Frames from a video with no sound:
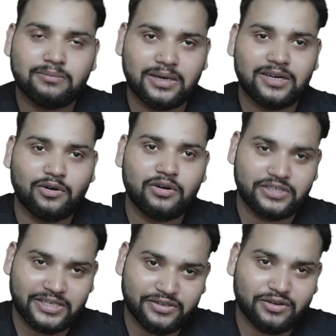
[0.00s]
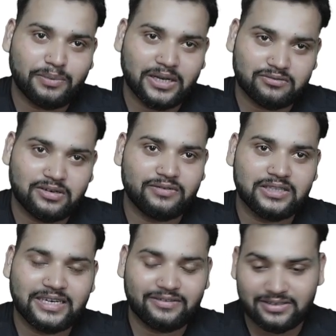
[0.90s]
but don't share your password
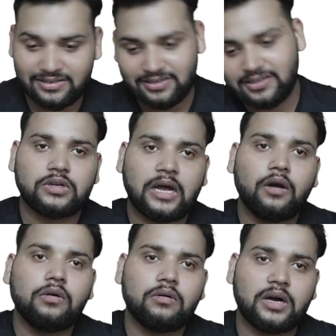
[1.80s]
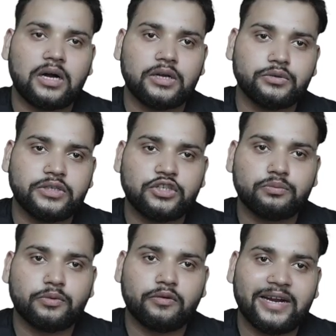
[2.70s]
with anyone. So now uh, you need
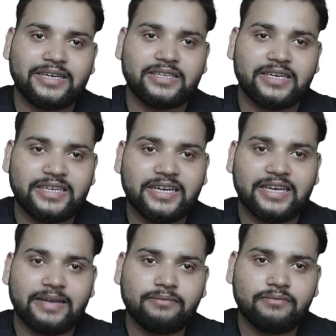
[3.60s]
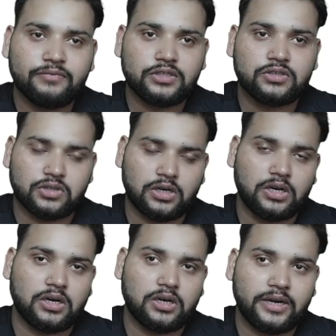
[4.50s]
to provide the legal name, which
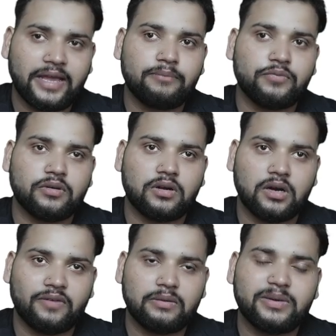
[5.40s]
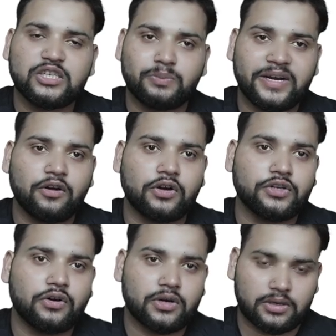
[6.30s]
uh, name uh, will be displayed
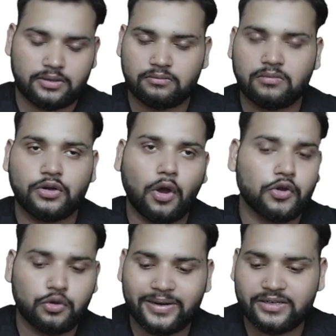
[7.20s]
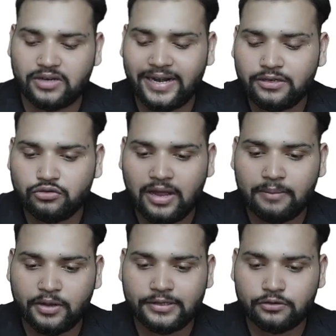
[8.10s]
on your documents, right? So
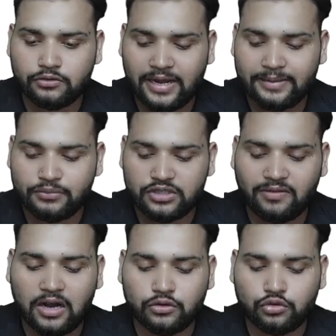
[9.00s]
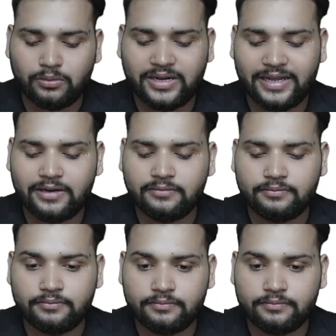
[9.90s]
I'm going to type Shivang Tomar here.